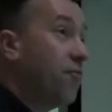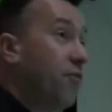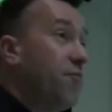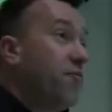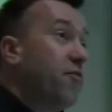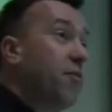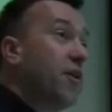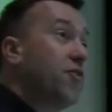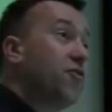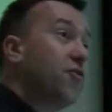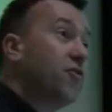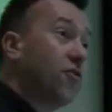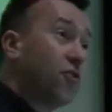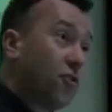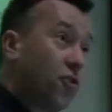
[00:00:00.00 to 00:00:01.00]
for
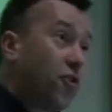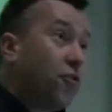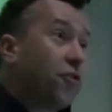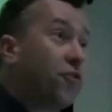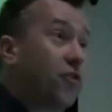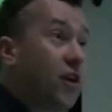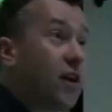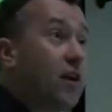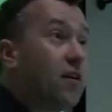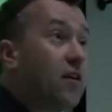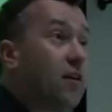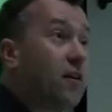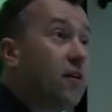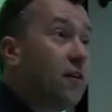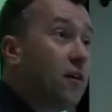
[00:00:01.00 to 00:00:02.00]
information security
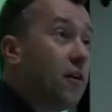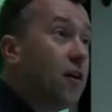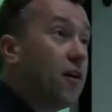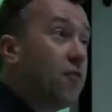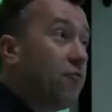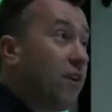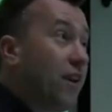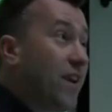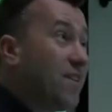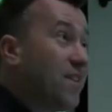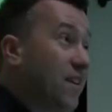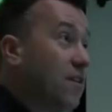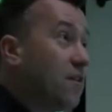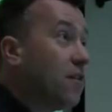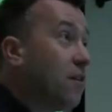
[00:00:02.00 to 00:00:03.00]
uh,
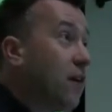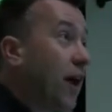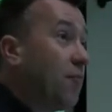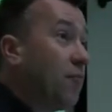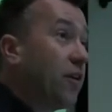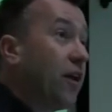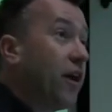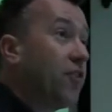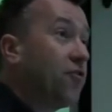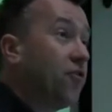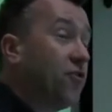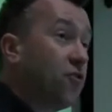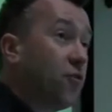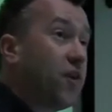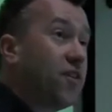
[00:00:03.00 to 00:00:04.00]
related
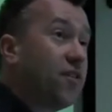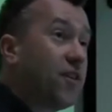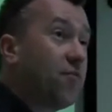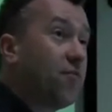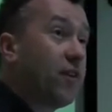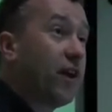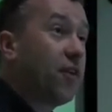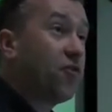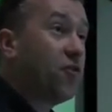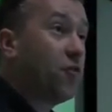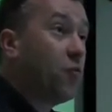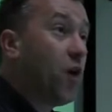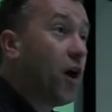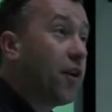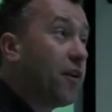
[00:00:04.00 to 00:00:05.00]
applications, twenty-seven thousand
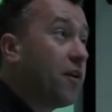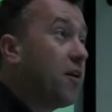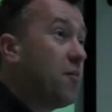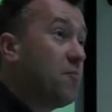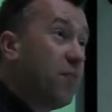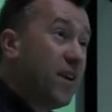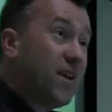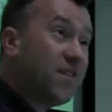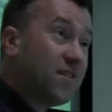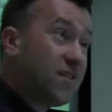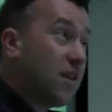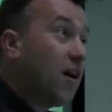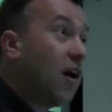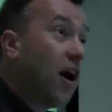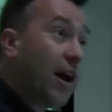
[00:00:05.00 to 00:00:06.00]
one, P
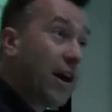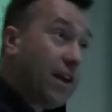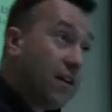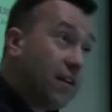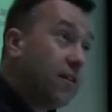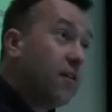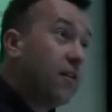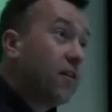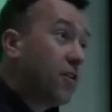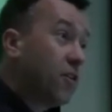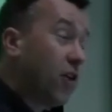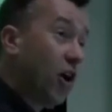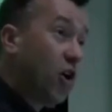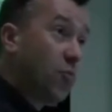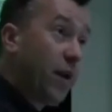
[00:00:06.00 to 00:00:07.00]
C I,
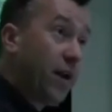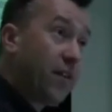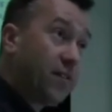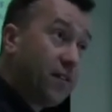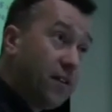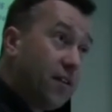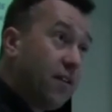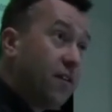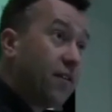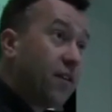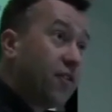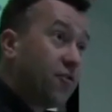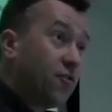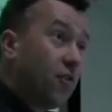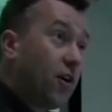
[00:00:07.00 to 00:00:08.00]
Cobit,
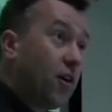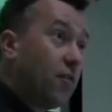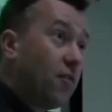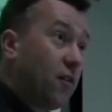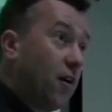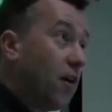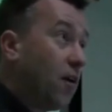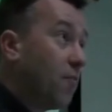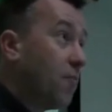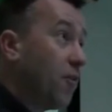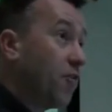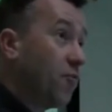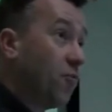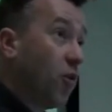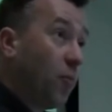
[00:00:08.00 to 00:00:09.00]
these are our, our
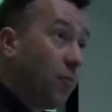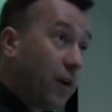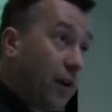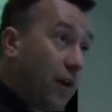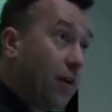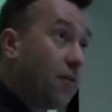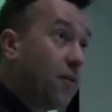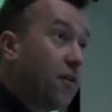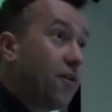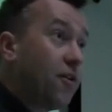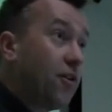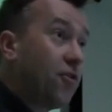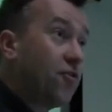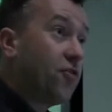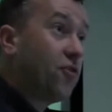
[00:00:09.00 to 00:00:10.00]
most popular
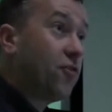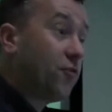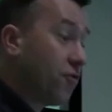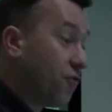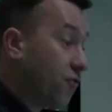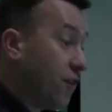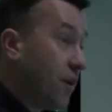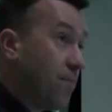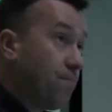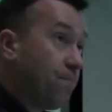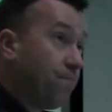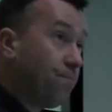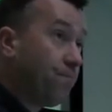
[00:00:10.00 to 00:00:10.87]
uses for Stream.